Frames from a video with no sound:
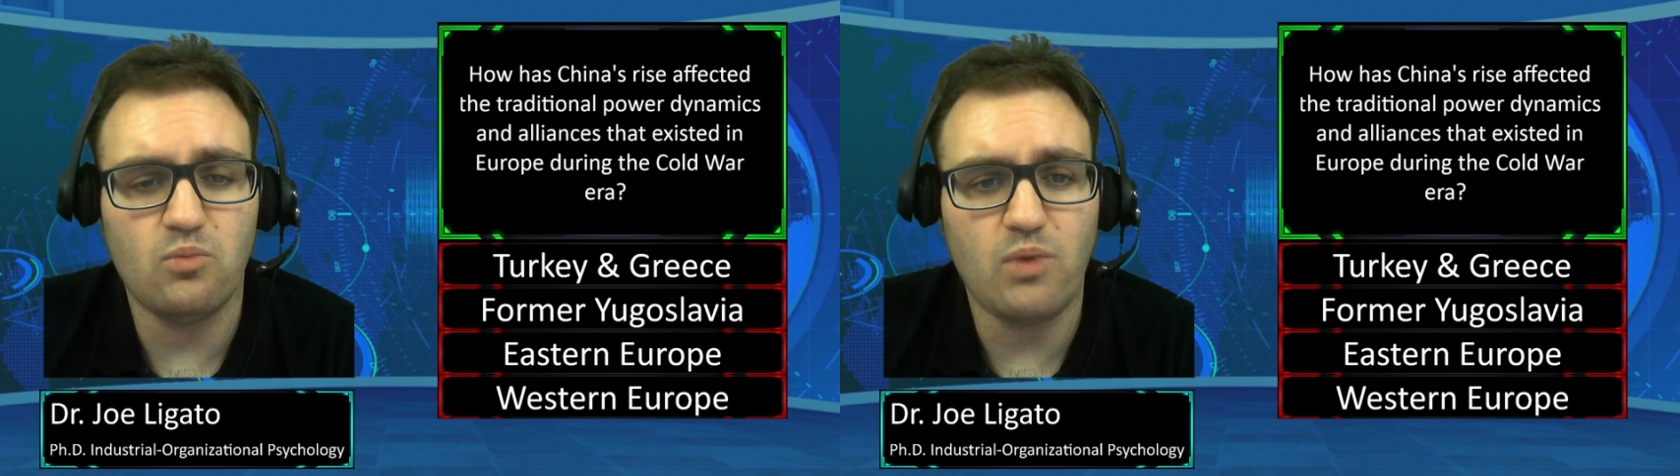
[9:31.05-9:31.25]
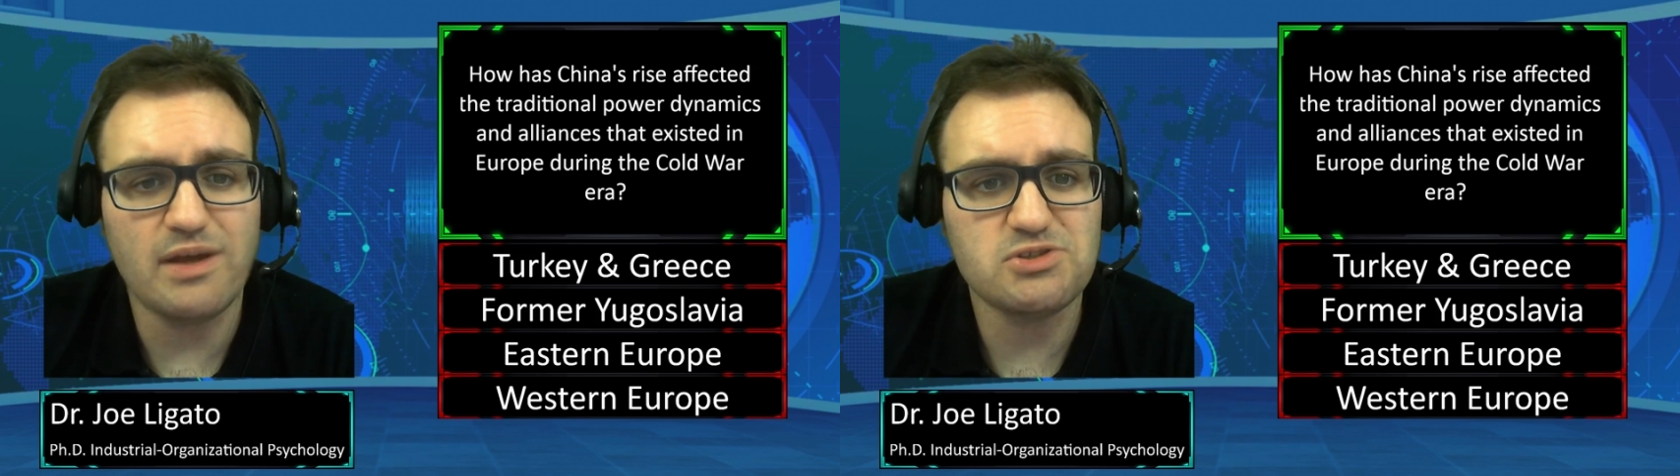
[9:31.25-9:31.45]

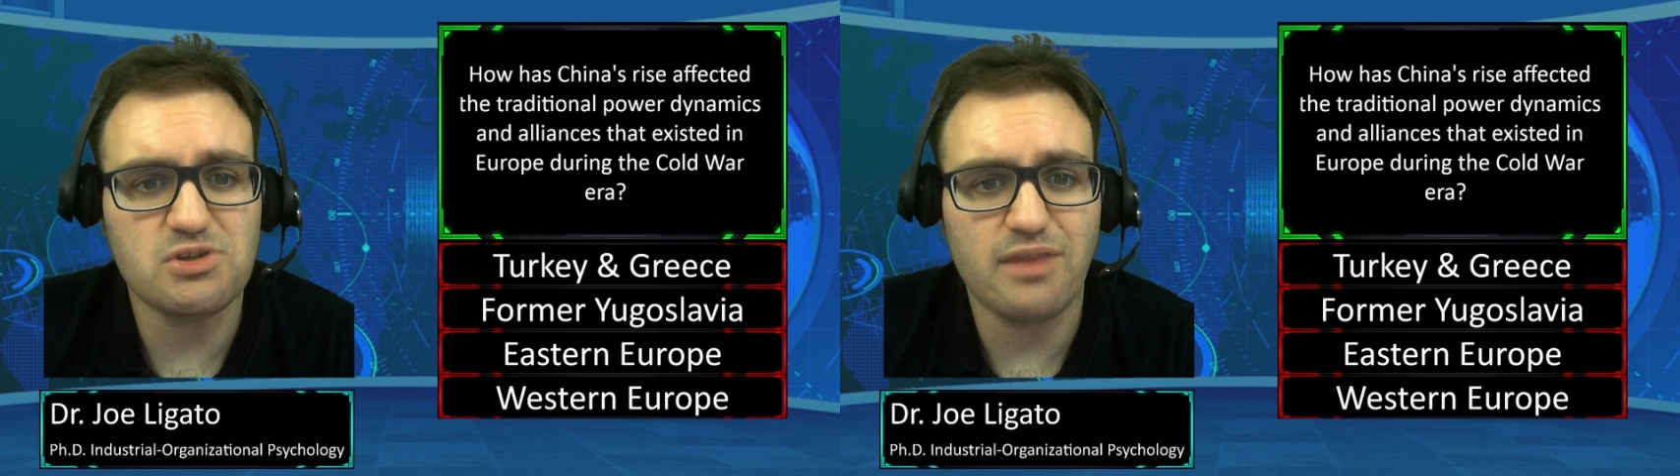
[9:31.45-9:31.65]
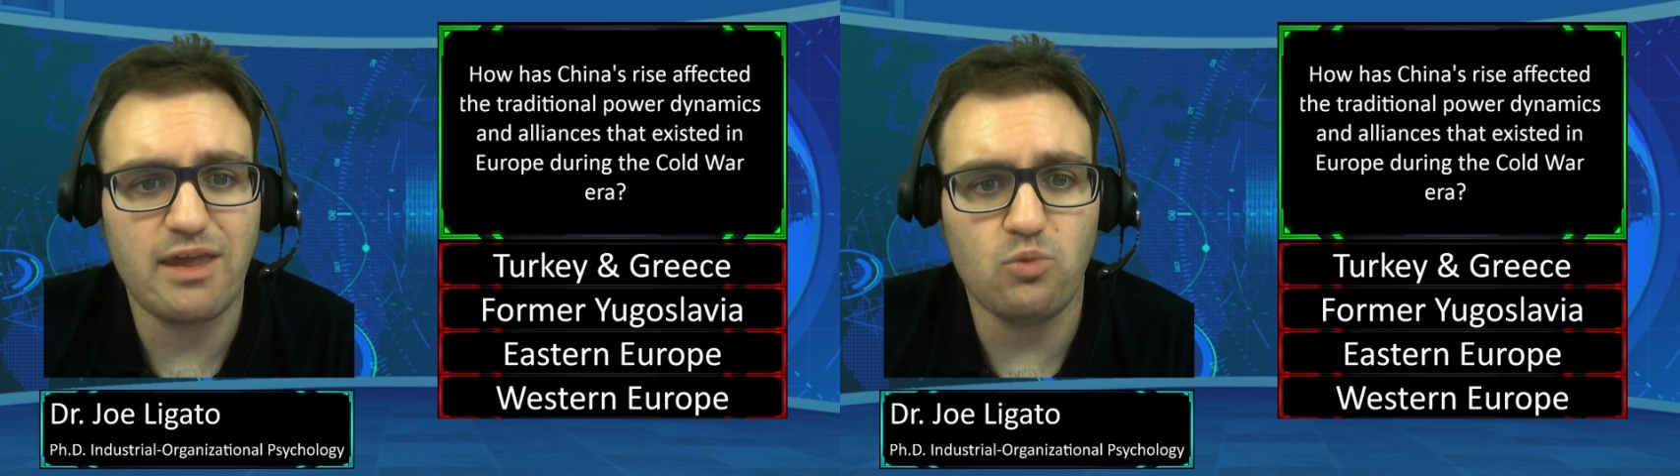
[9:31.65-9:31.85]

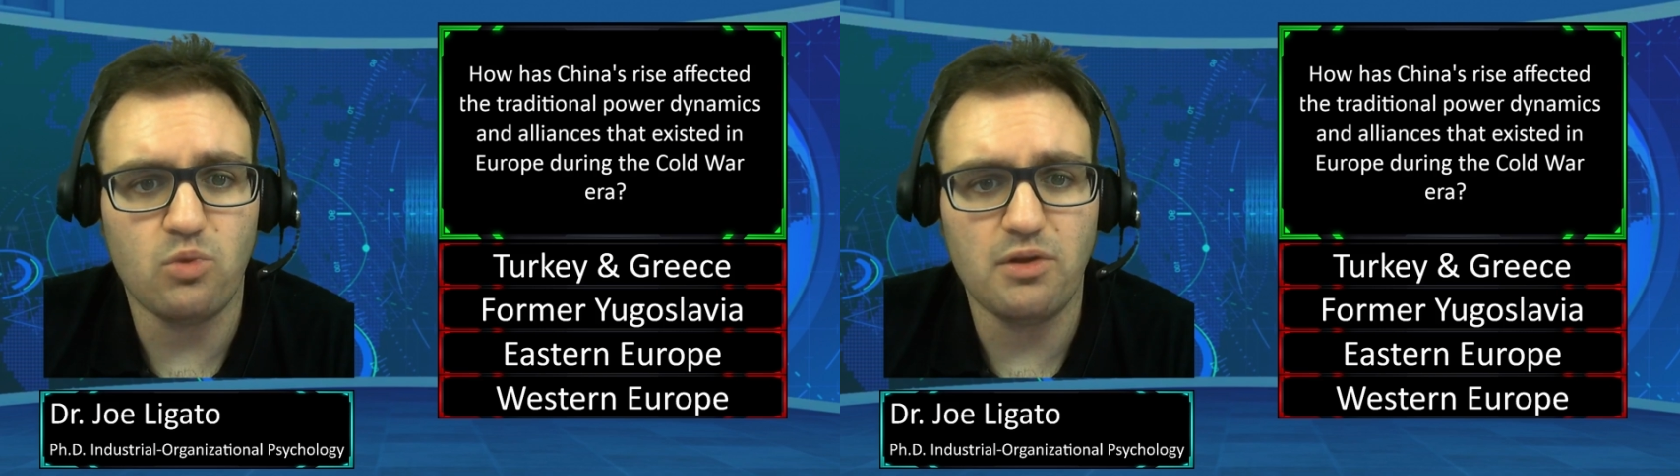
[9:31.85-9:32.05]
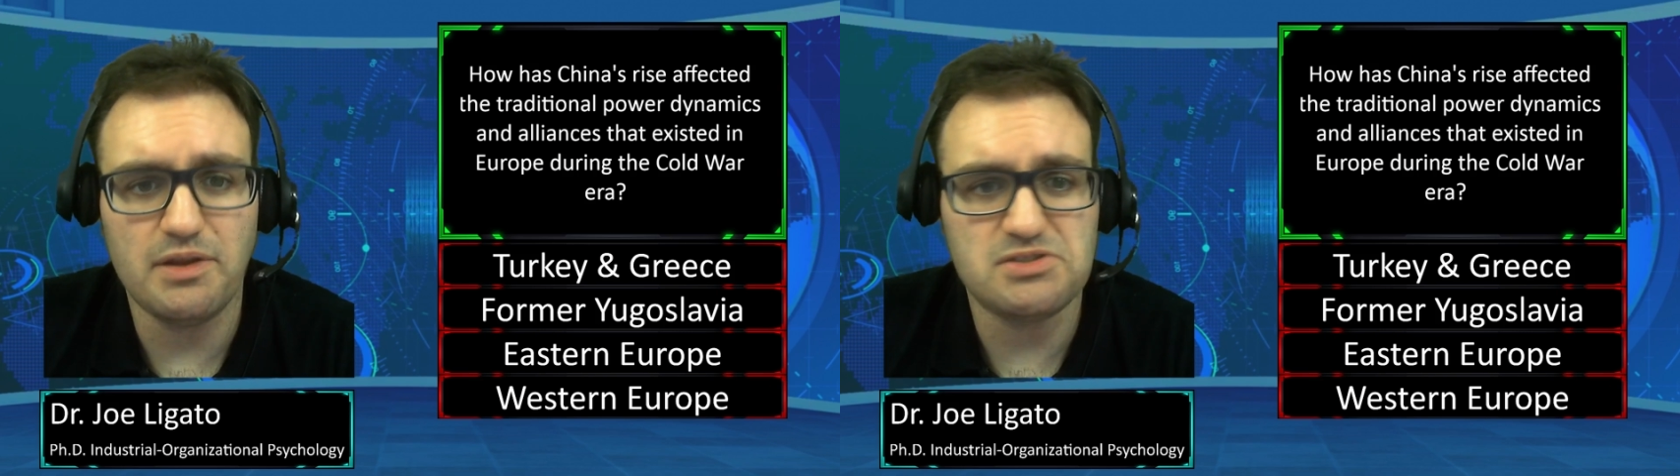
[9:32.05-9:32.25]
Western-led
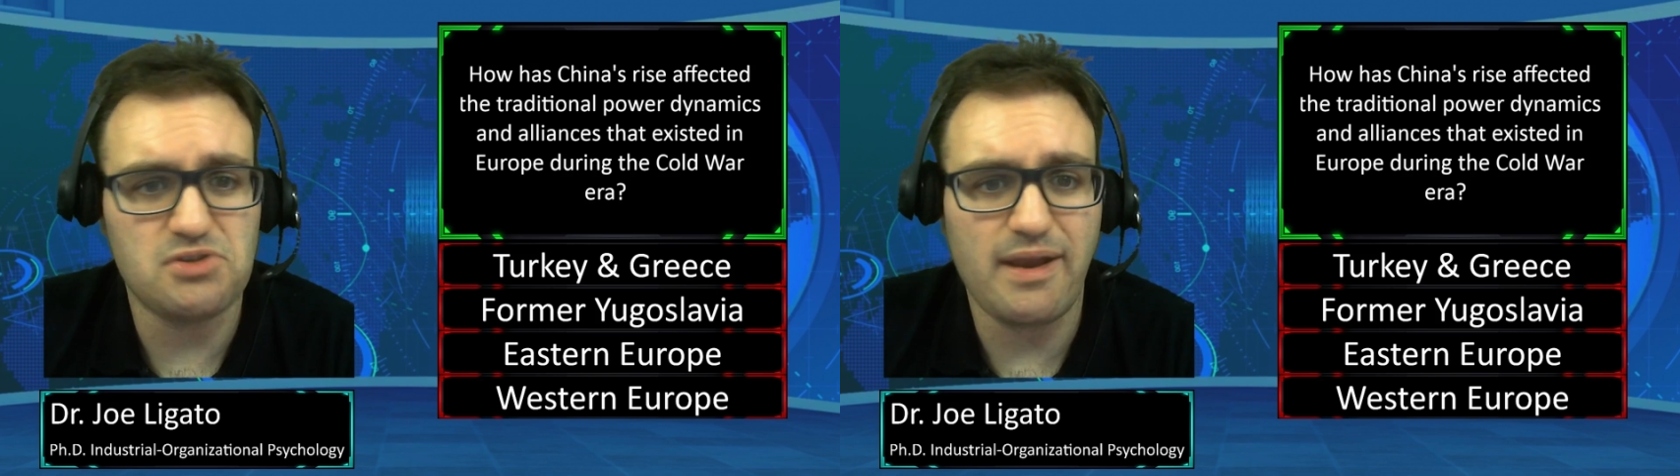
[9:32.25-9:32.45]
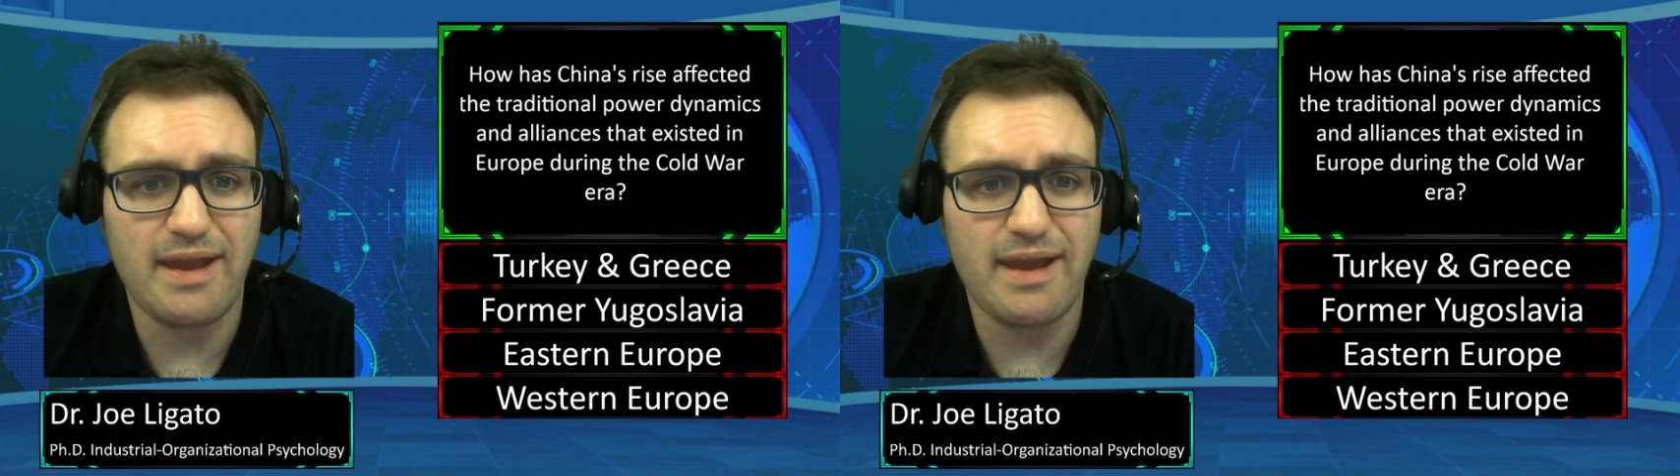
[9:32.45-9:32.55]
world is not